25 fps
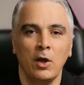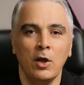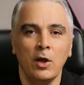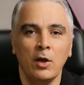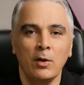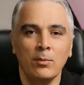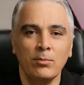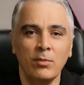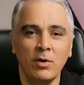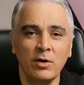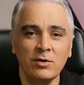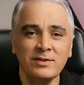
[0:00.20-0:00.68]

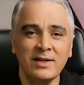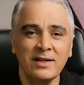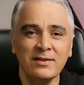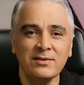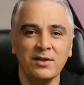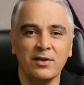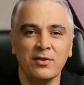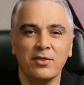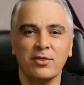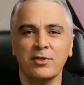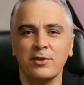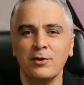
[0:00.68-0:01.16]
More than
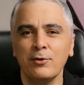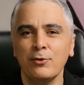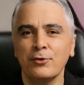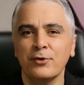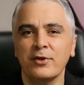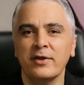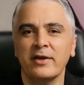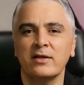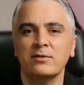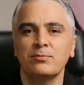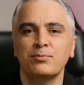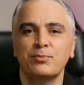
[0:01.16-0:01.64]
the
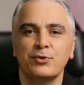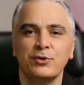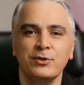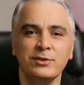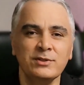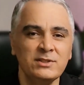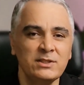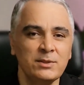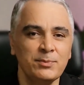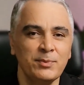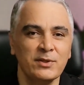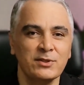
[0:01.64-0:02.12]
theory and
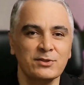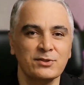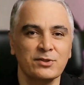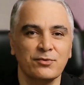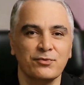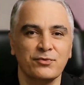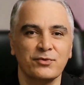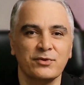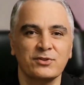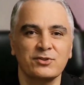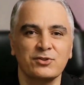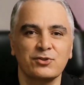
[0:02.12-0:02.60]
principles of
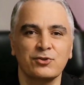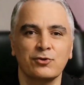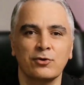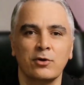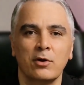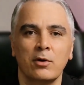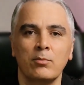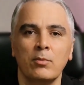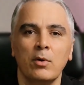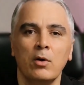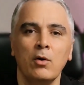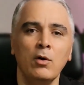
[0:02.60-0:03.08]

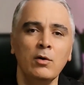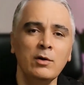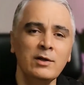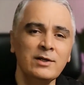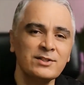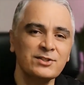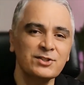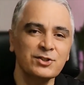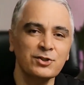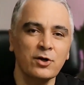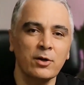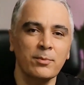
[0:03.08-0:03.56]
Scrum, all
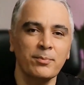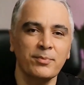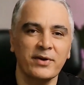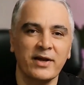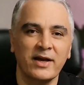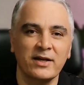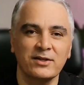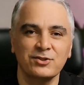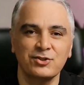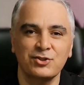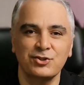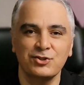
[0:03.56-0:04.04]
Scrum
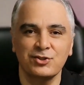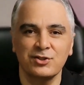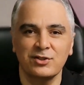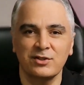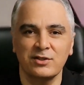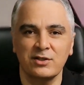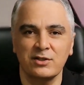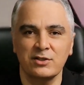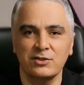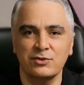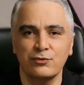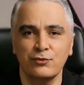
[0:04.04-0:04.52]

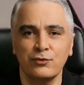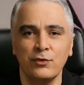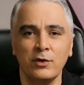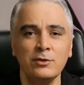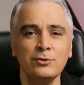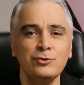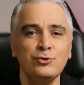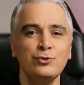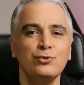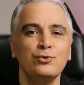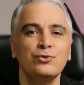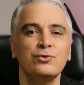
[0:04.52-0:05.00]
practitioners
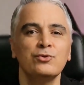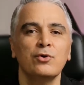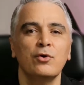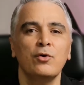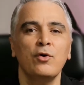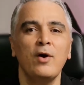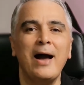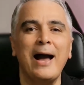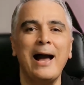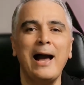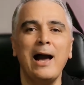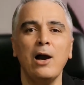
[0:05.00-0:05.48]
want to know
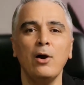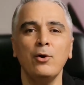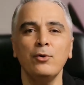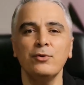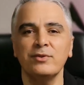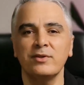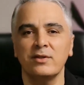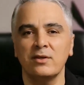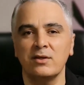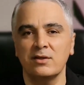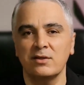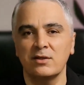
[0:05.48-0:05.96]
how
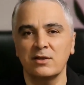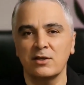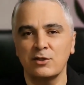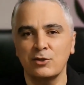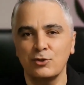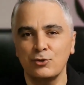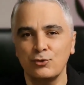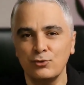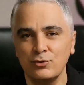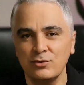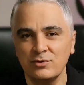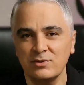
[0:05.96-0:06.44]
they can
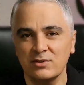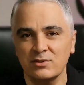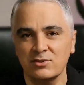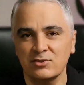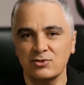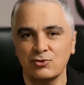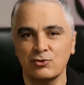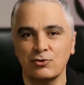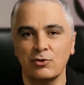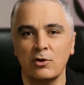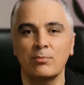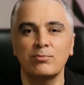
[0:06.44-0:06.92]
use
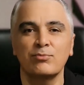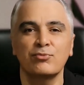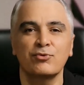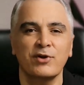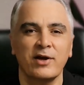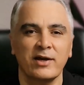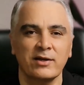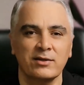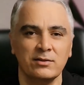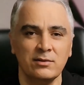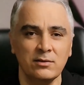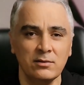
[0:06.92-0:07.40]
Scrum
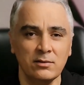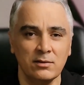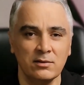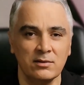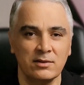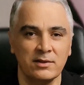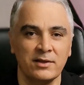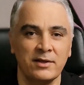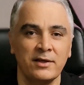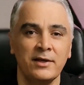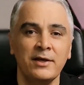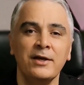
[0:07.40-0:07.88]

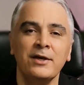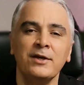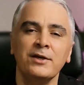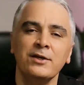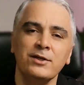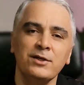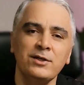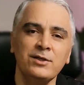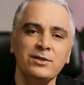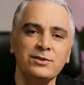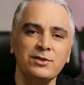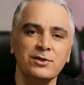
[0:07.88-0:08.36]
practically
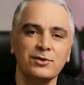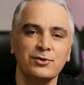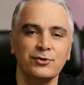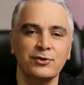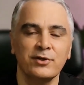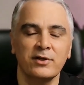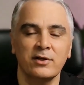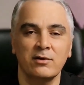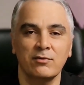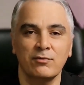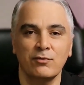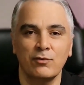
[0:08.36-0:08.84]
in the
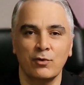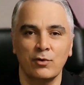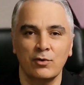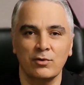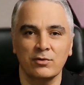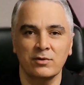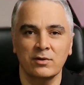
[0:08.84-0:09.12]
real world.